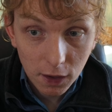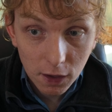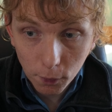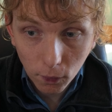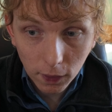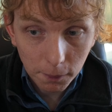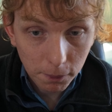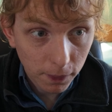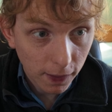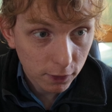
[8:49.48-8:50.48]
And we'll link
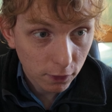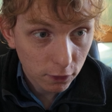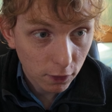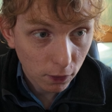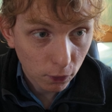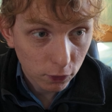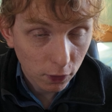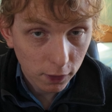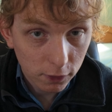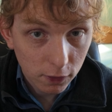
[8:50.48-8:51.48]
that to the circle
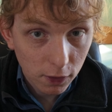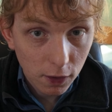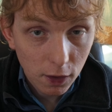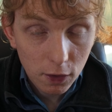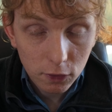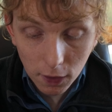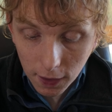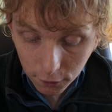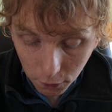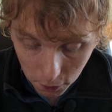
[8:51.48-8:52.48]
size. So
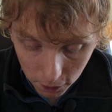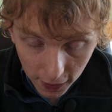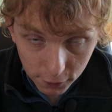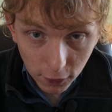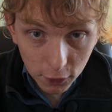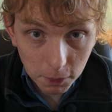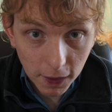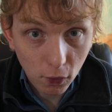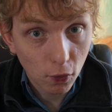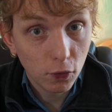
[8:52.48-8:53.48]
now if I put the headphones
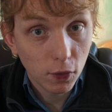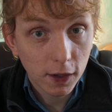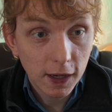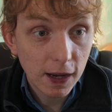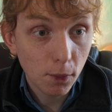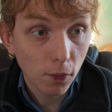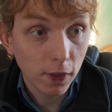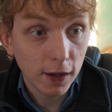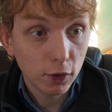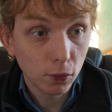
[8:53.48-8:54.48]
back on so I can hear what
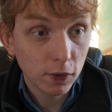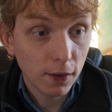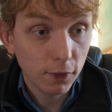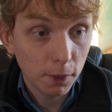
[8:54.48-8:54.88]
the actual sound